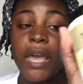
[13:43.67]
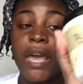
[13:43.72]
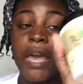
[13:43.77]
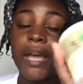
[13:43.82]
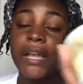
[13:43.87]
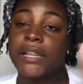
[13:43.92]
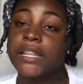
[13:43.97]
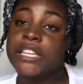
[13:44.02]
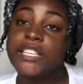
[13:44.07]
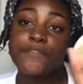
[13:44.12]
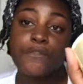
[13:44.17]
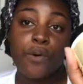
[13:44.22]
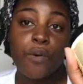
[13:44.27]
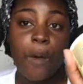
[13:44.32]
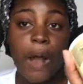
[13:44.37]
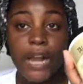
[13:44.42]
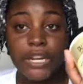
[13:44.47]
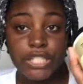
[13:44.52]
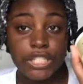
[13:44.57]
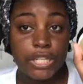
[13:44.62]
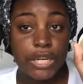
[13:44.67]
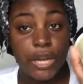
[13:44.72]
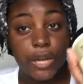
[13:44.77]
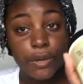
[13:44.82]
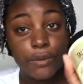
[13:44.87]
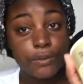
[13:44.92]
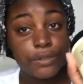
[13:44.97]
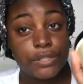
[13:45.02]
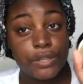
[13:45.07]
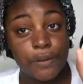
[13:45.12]
at least for wash and
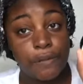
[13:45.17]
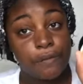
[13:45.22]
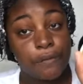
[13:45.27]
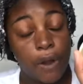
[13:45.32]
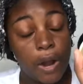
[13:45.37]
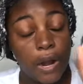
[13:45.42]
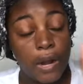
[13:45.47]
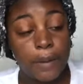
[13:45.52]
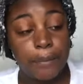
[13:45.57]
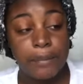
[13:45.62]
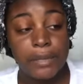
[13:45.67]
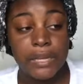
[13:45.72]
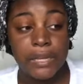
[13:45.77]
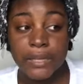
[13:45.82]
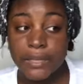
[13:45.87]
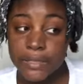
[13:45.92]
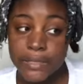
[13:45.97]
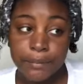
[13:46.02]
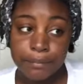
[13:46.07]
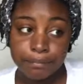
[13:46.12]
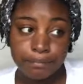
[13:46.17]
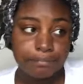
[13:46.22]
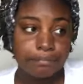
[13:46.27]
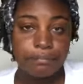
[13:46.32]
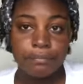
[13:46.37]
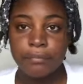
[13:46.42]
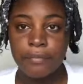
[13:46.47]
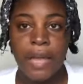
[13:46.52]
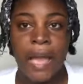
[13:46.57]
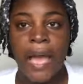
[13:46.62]
go so far, because
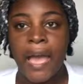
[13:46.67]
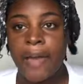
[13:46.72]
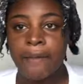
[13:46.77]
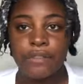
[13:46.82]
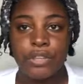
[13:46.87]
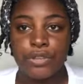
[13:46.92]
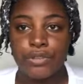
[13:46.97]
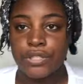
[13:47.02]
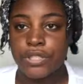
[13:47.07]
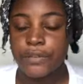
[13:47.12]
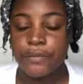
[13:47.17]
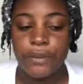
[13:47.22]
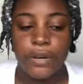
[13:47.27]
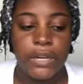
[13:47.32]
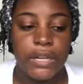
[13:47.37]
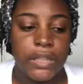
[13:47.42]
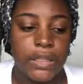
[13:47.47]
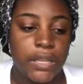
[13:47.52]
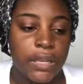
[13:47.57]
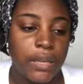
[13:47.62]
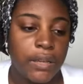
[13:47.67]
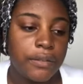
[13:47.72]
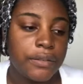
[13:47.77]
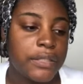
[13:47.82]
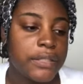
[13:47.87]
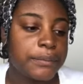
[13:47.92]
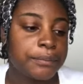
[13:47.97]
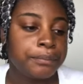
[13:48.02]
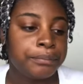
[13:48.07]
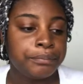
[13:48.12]
I haven't used it for anything
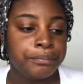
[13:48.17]
else.